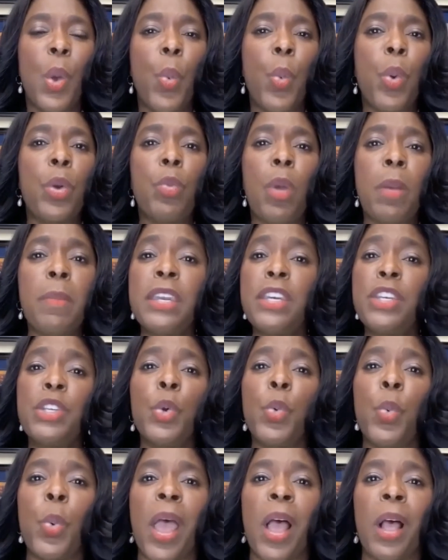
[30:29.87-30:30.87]
When women
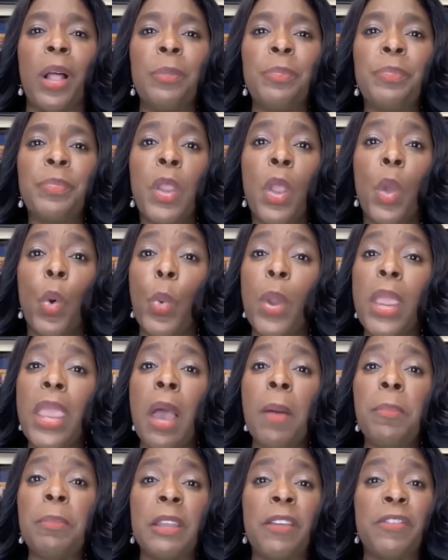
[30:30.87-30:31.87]
do well, we
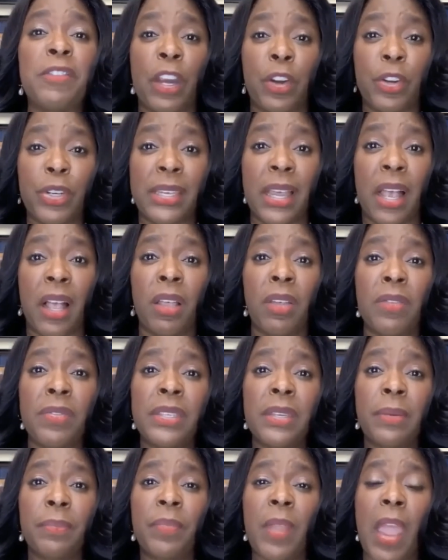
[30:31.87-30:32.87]
uplift
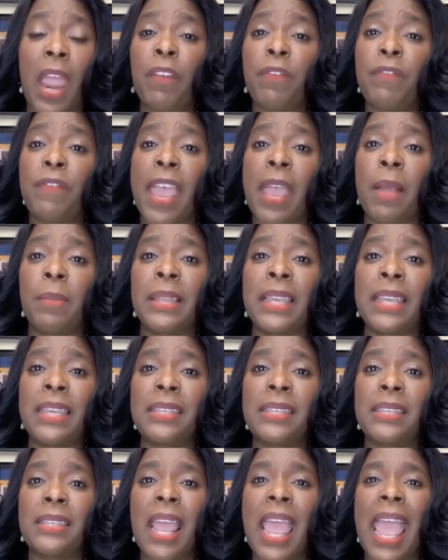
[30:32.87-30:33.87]
ourselves, our
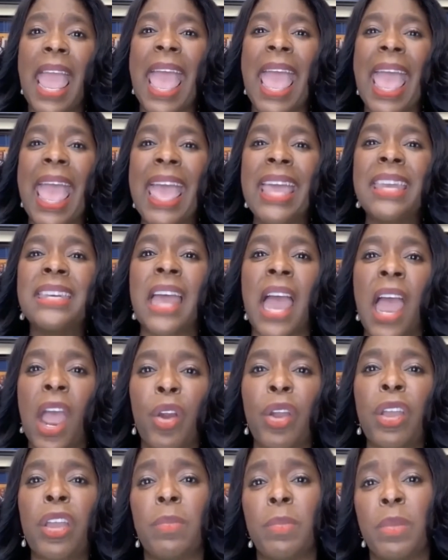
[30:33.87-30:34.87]
families, and
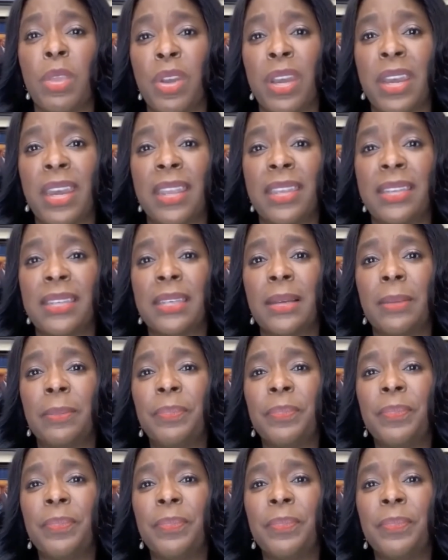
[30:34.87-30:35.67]
our communities.